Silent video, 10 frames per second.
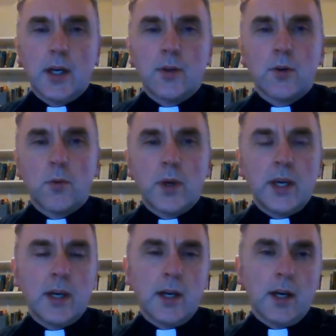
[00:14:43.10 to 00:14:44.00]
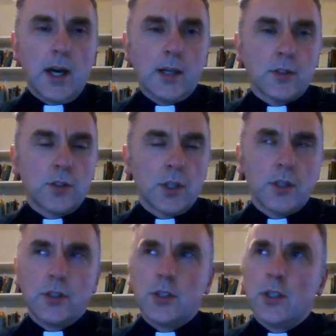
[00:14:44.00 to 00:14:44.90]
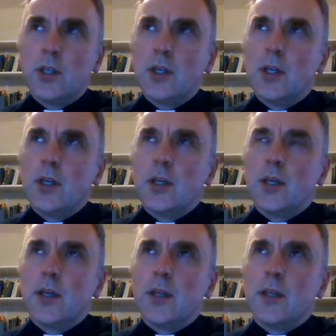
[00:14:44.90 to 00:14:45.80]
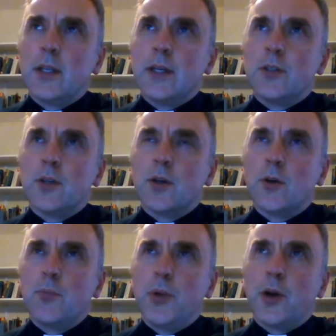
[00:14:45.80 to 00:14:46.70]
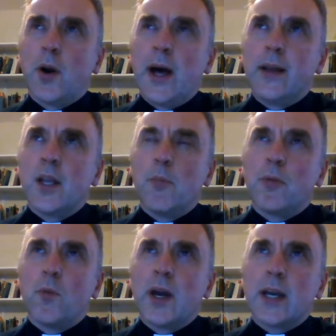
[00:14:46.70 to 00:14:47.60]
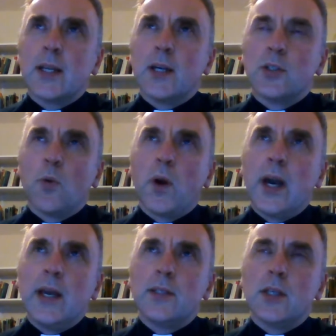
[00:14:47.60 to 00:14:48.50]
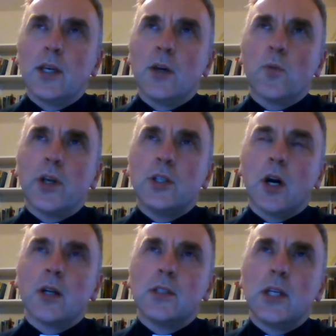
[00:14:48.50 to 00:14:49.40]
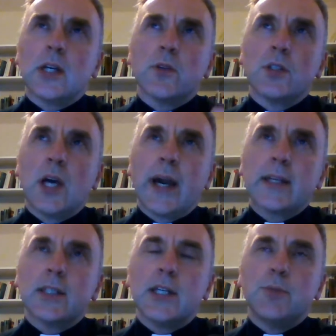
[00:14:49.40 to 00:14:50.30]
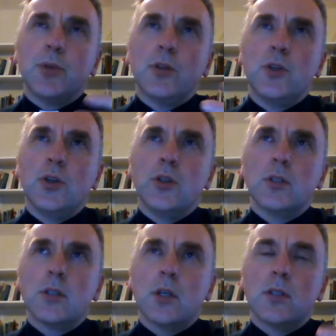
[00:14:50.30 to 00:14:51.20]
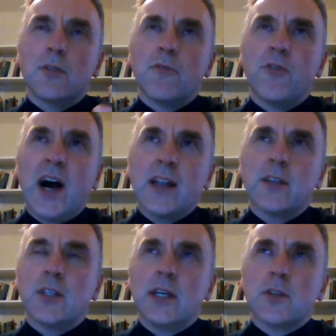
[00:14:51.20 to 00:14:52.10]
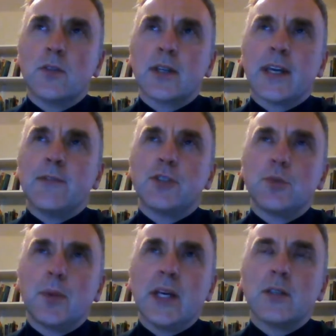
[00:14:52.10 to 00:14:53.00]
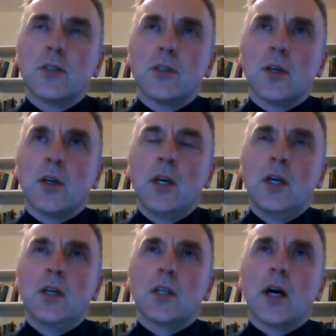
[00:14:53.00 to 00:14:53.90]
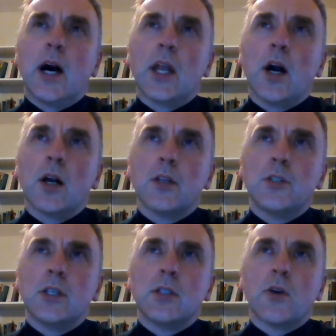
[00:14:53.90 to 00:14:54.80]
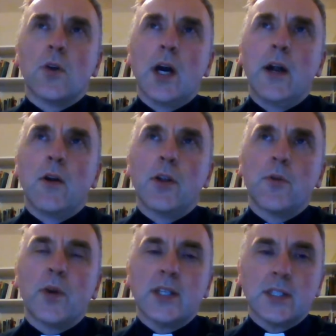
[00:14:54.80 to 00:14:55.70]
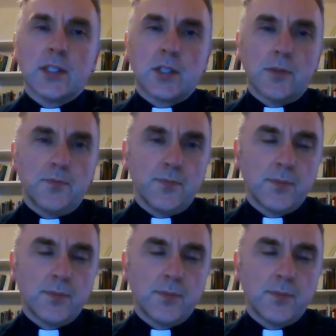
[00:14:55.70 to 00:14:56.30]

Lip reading: And we, as a church, need to put our hand up and recognize the ways in which our sacred text has been used to validate or to give space to ideologies that are inherently racist.